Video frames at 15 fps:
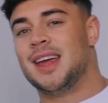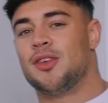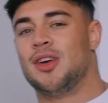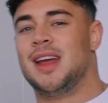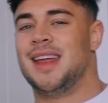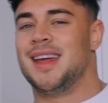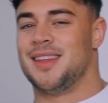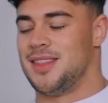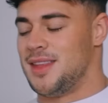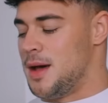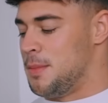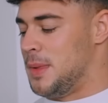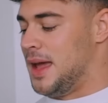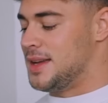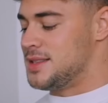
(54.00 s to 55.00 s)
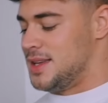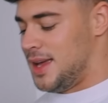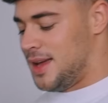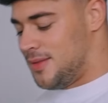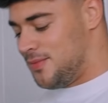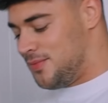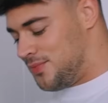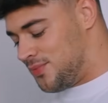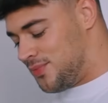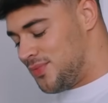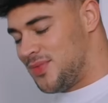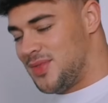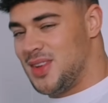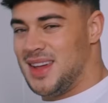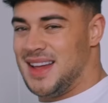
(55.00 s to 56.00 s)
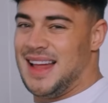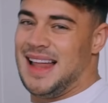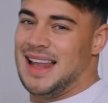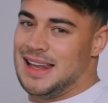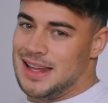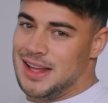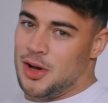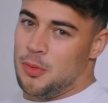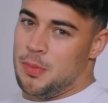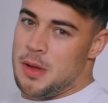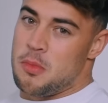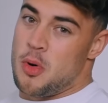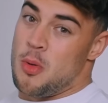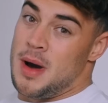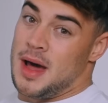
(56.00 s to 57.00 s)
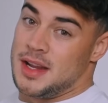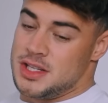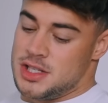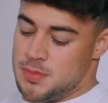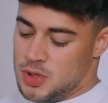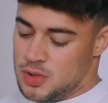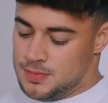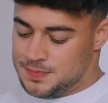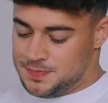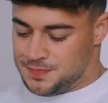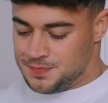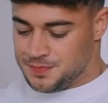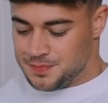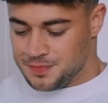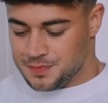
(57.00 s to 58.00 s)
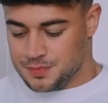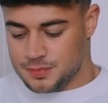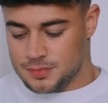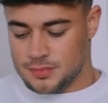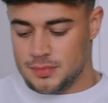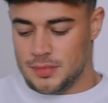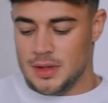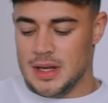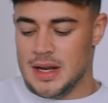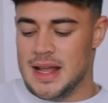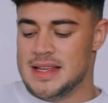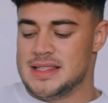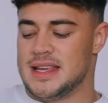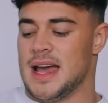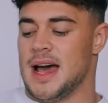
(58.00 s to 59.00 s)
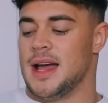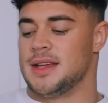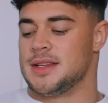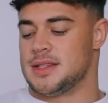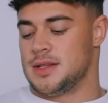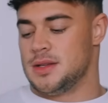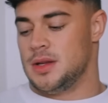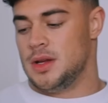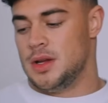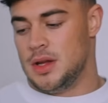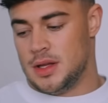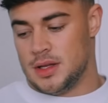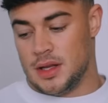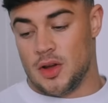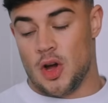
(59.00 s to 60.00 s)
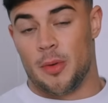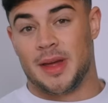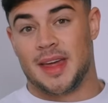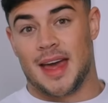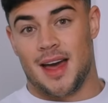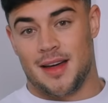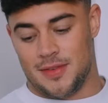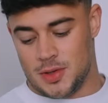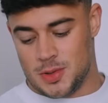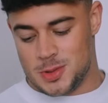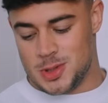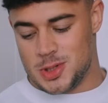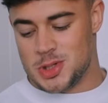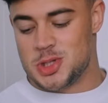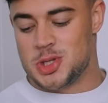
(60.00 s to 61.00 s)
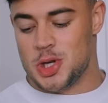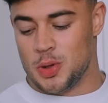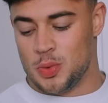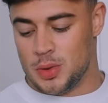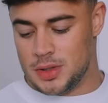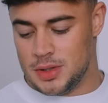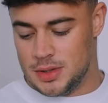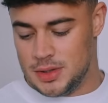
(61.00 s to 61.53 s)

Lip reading: ingredient that makes it a little bit more manageable is the ice. You've got to be careful, so just 2.